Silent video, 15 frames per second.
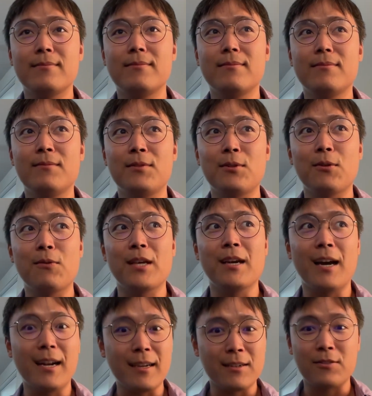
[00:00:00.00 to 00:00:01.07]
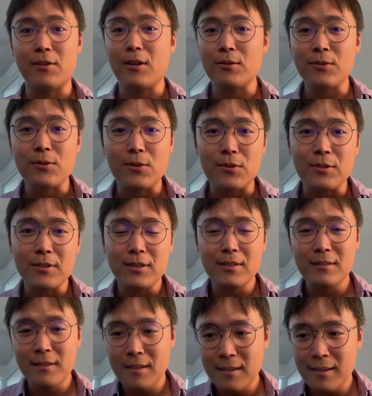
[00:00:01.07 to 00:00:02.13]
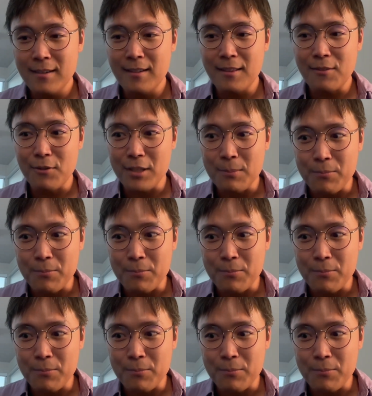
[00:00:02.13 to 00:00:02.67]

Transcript: So we kind of crowdsourced 3D